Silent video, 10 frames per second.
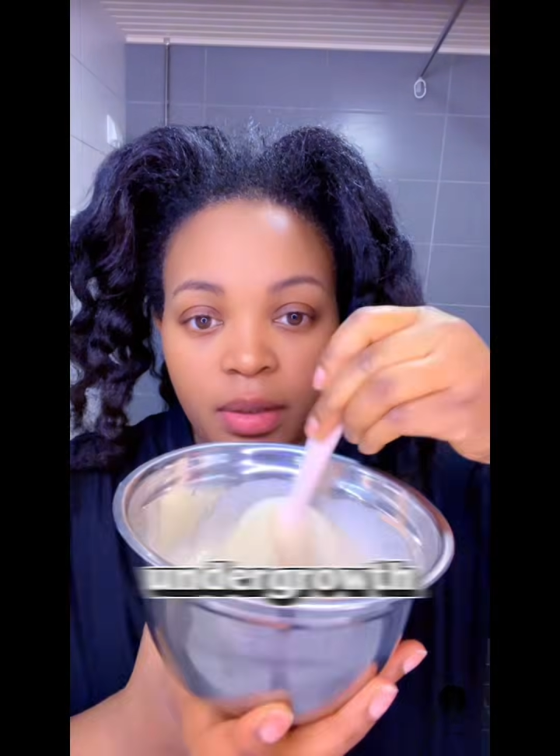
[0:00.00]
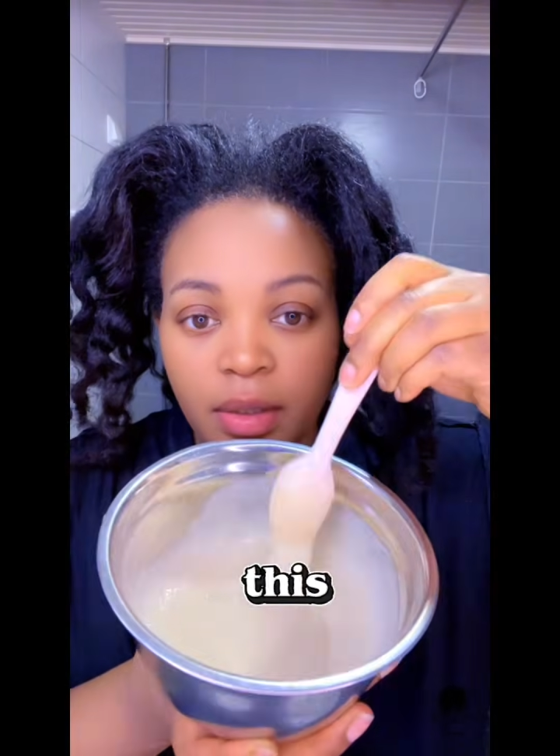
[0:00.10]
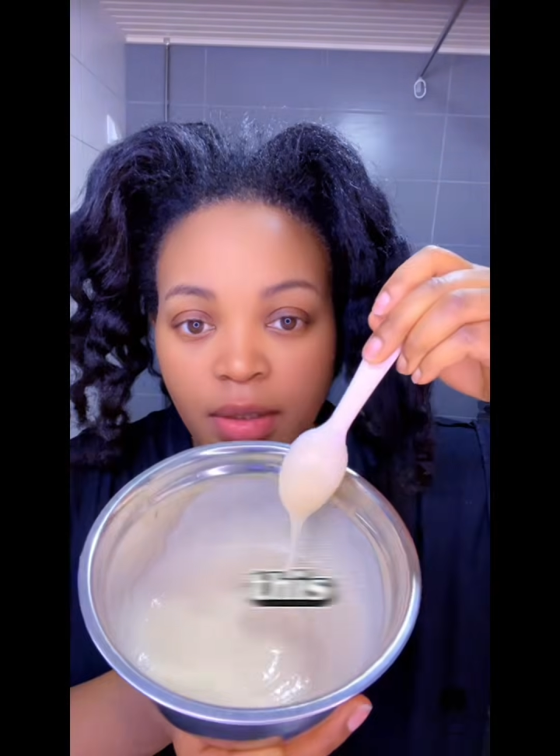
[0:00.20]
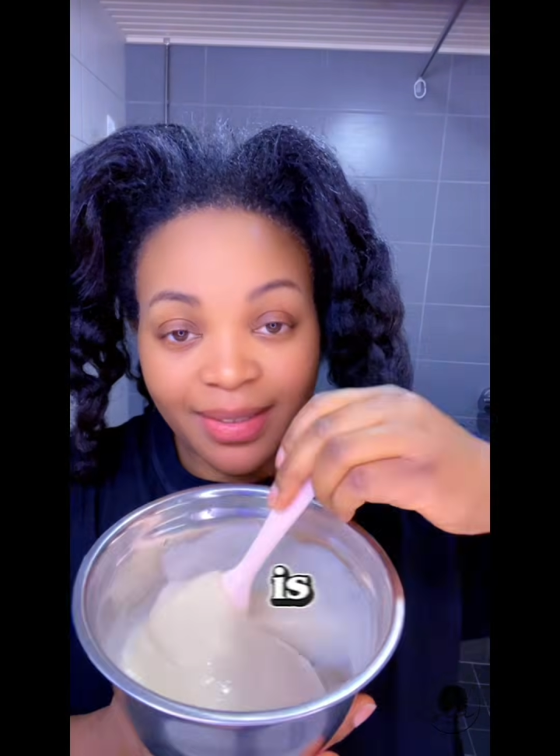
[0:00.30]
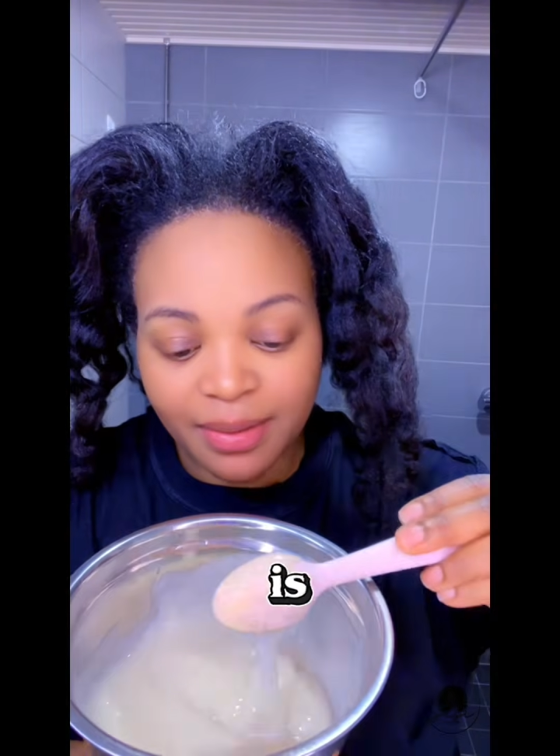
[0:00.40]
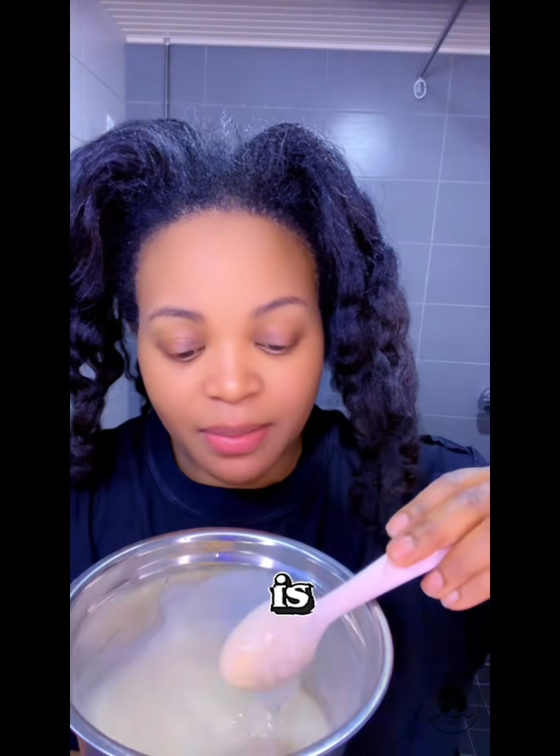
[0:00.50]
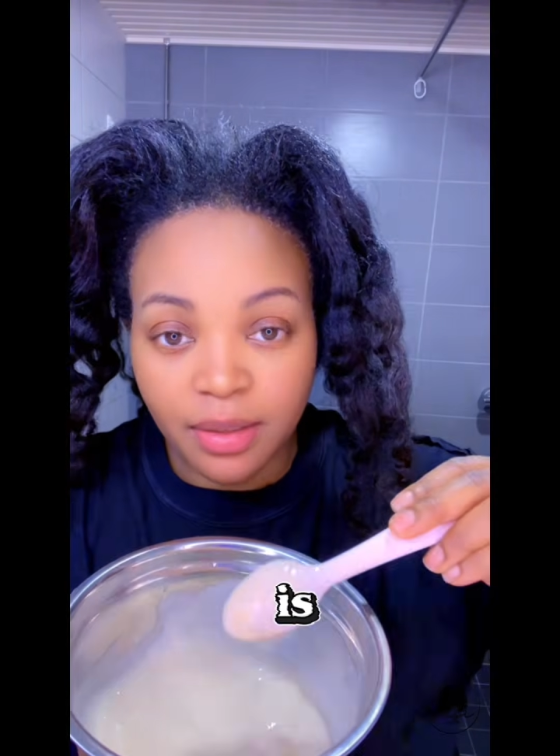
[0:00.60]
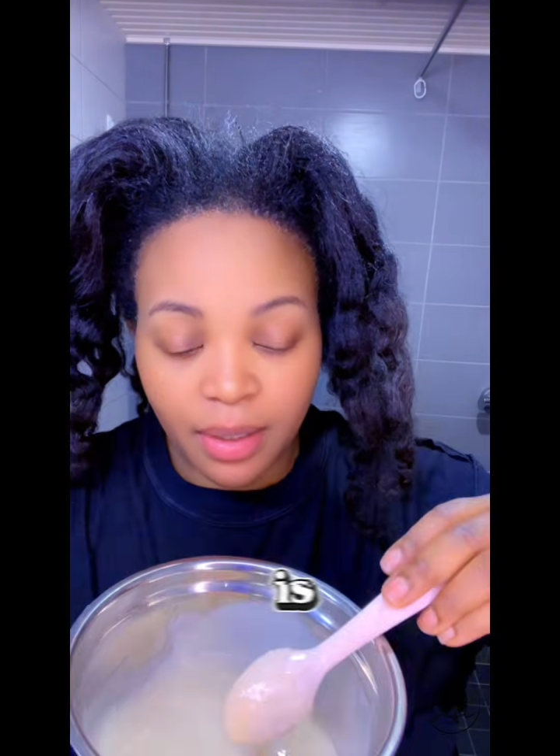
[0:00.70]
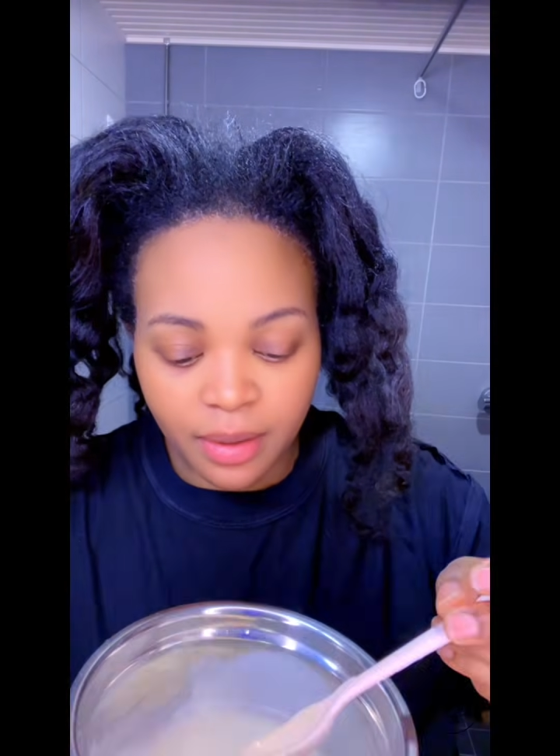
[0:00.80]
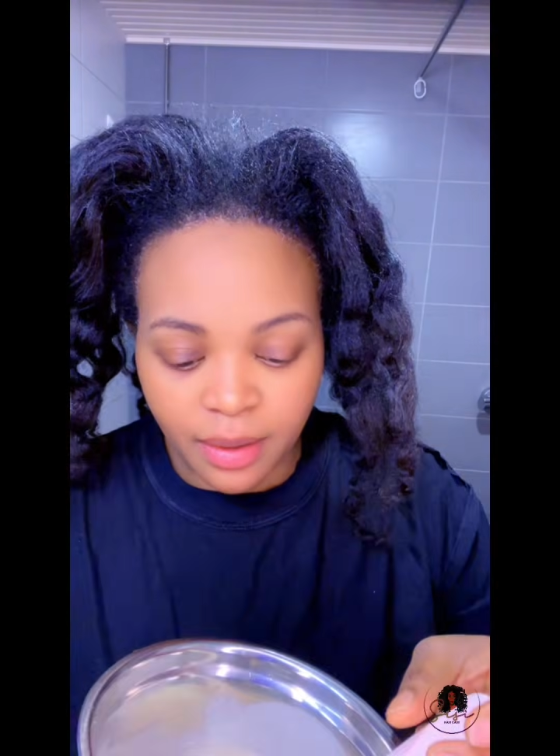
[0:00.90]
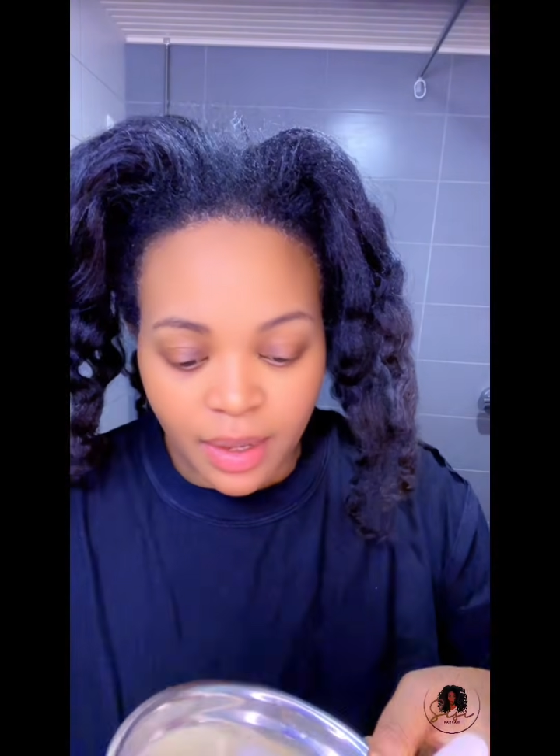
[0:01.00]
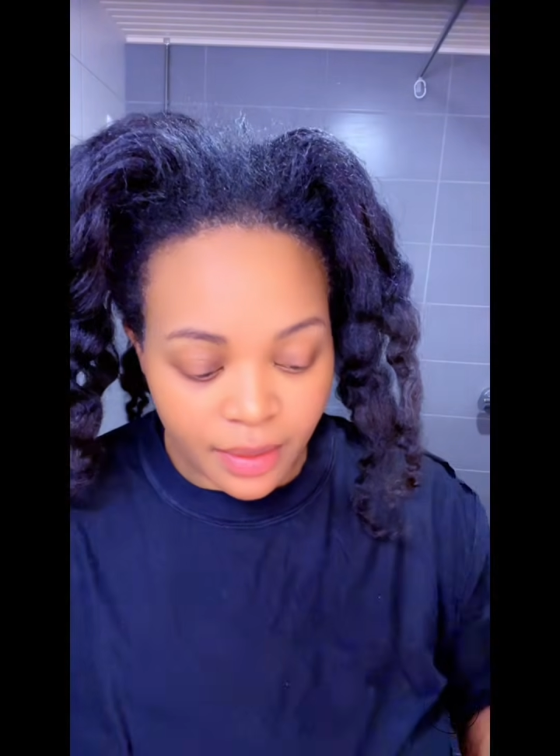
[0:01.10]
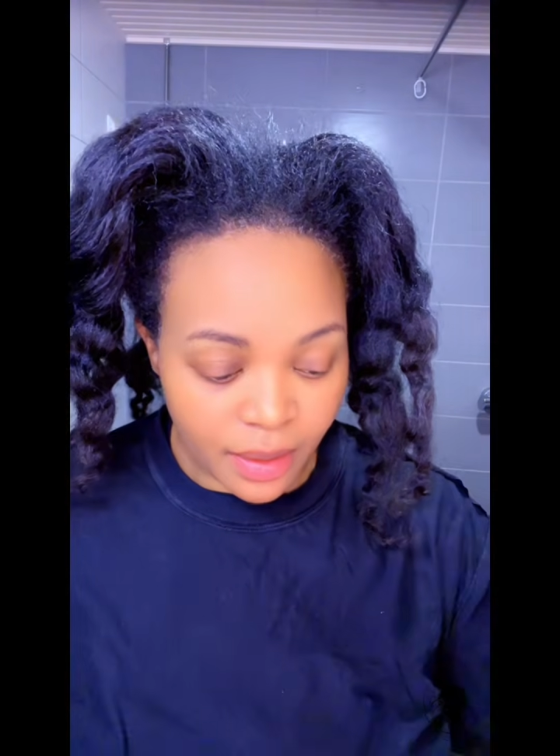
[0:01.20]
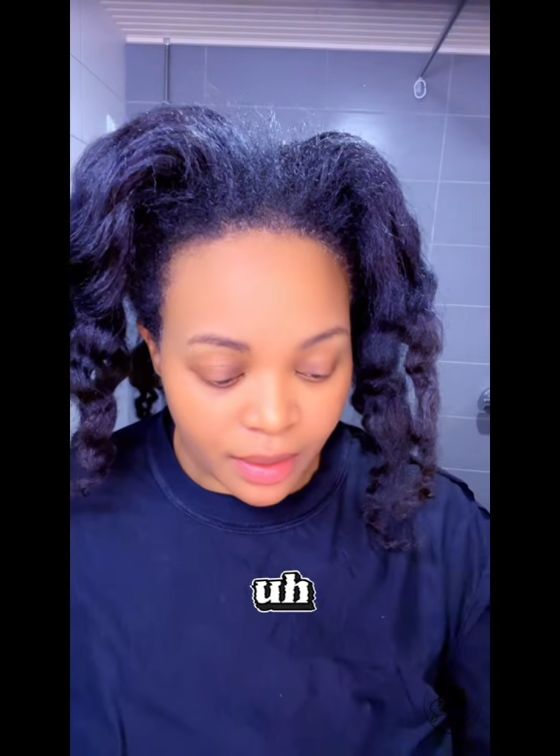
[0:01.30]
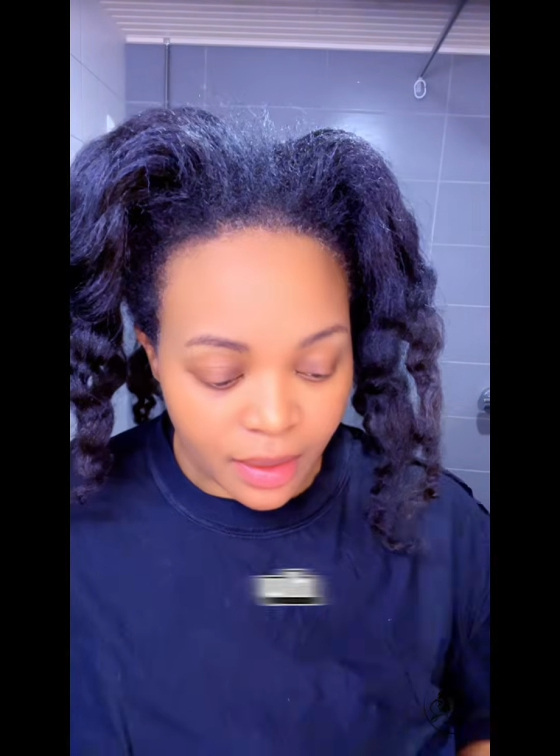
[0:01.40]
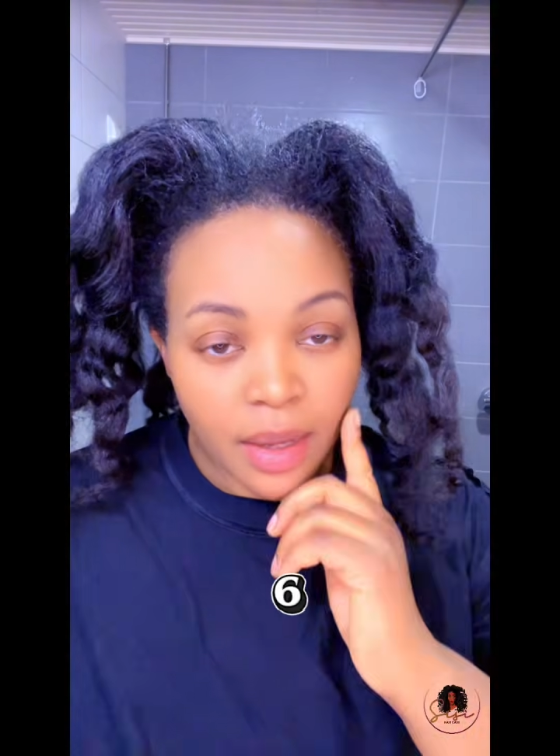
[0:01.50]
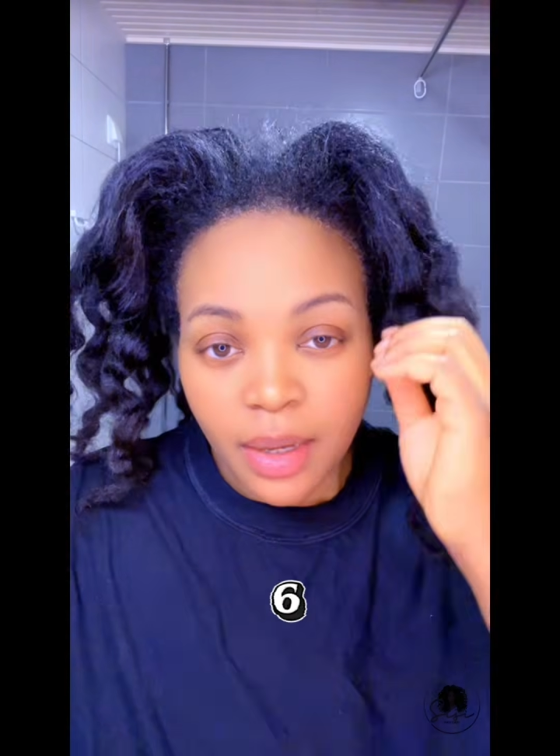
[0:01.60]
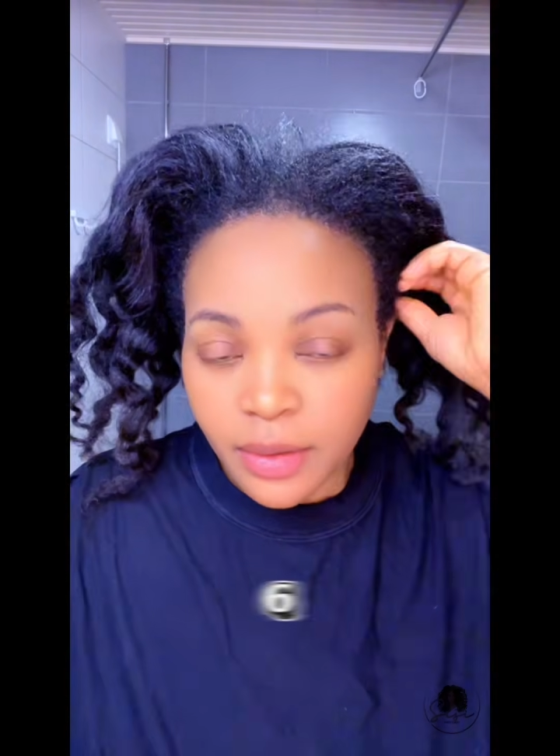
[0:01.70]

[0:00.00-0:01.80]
This is 6